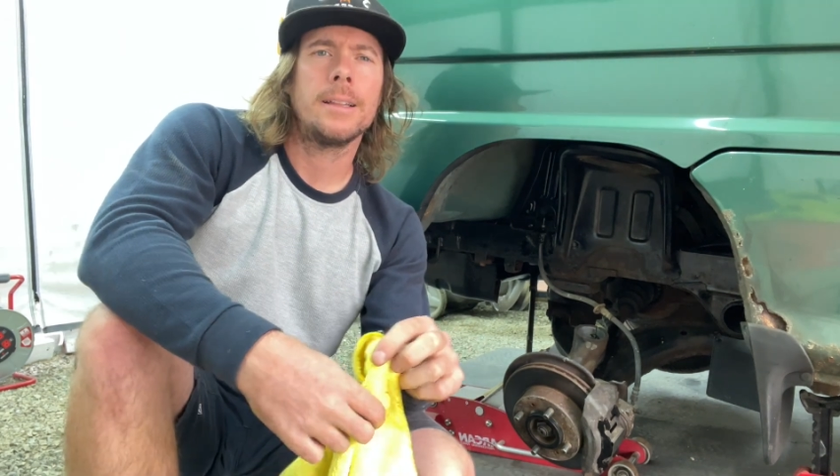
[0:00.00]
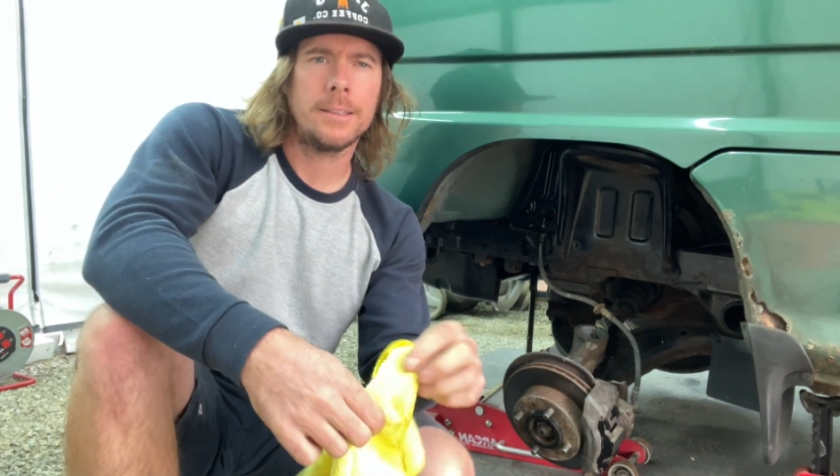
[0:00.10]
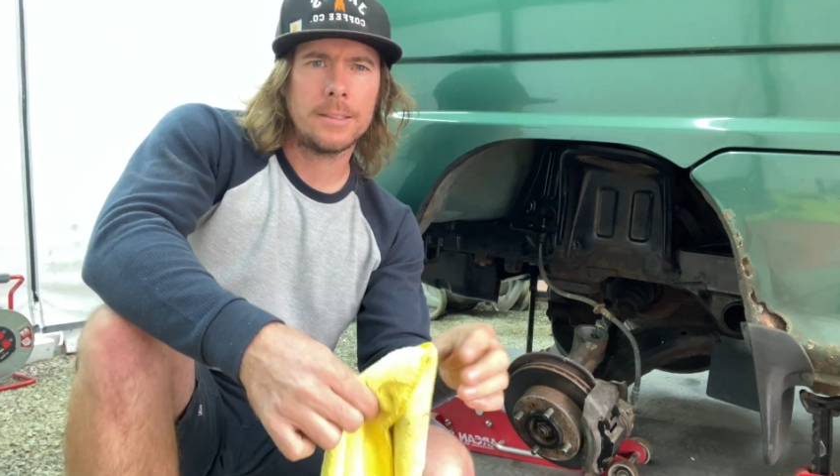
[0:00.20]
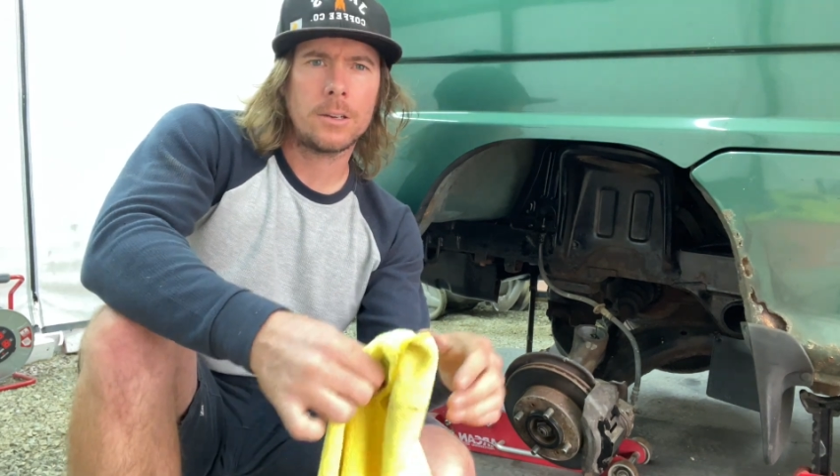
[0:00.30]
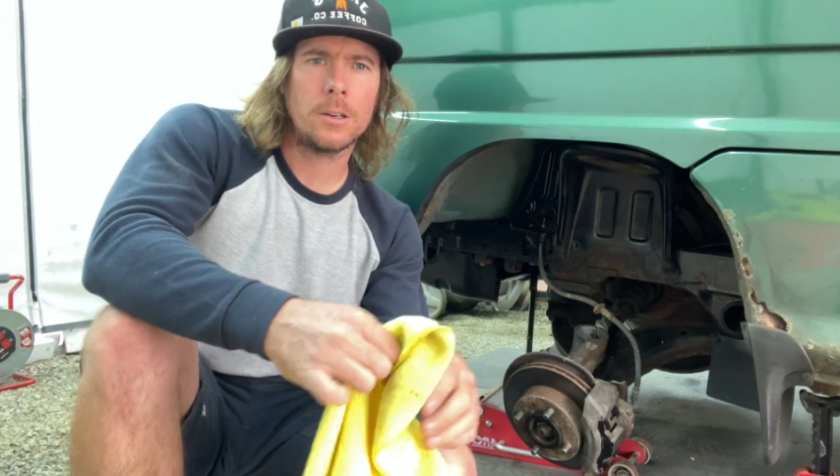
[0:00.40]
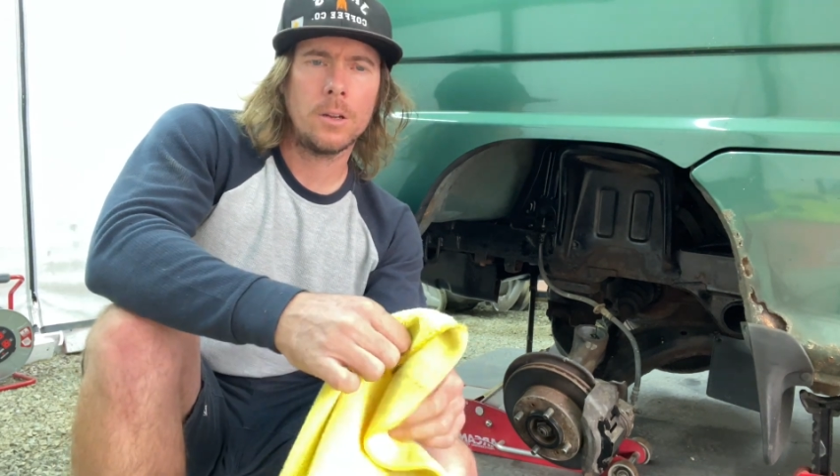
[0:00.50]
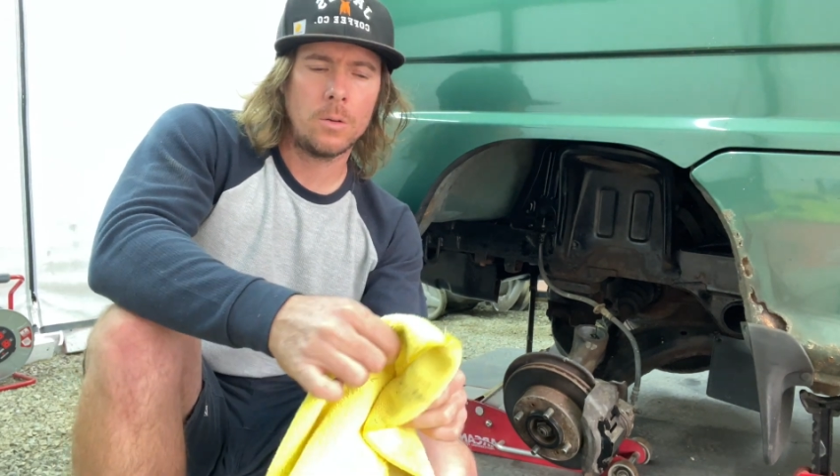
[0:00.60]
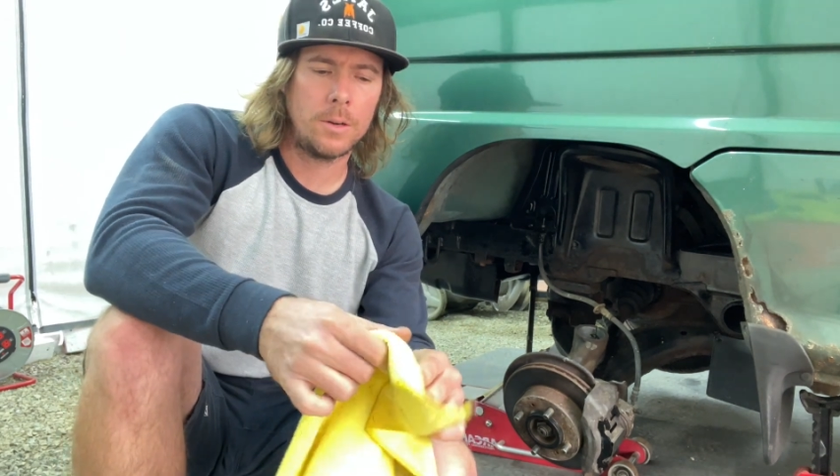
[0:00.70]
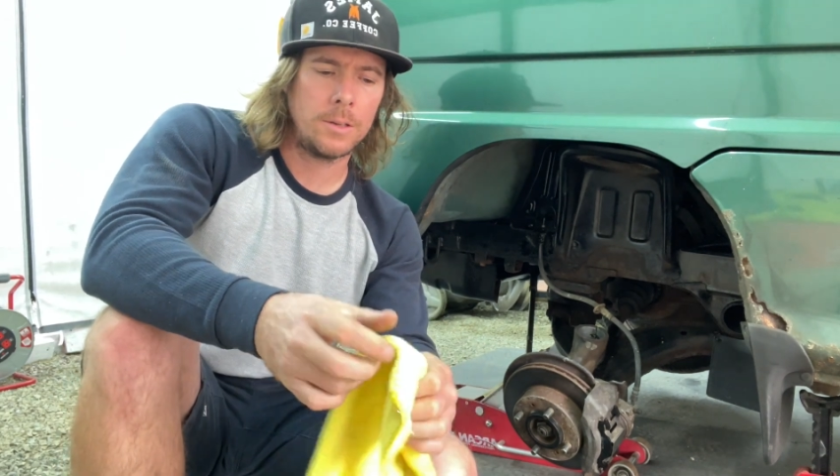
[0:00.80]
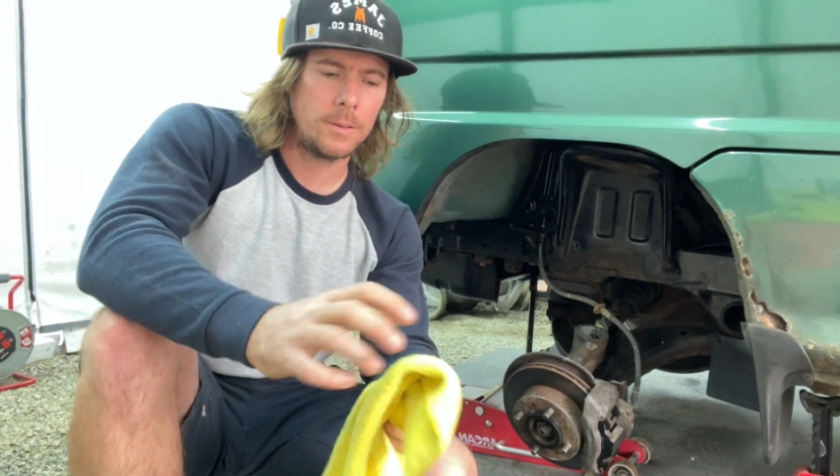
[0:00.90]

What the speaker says: these are lowering